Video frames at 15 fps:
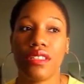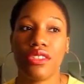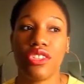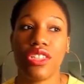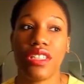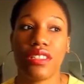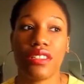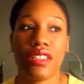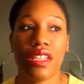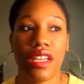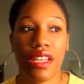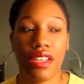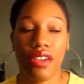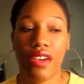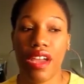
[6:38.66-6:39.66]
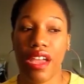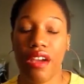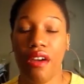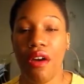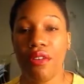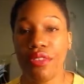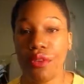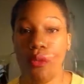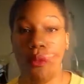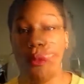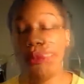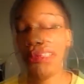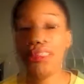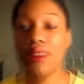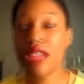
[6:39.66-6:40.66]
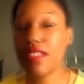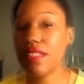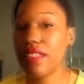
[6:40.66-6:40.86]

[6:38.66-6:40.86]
just get your hair on the right path.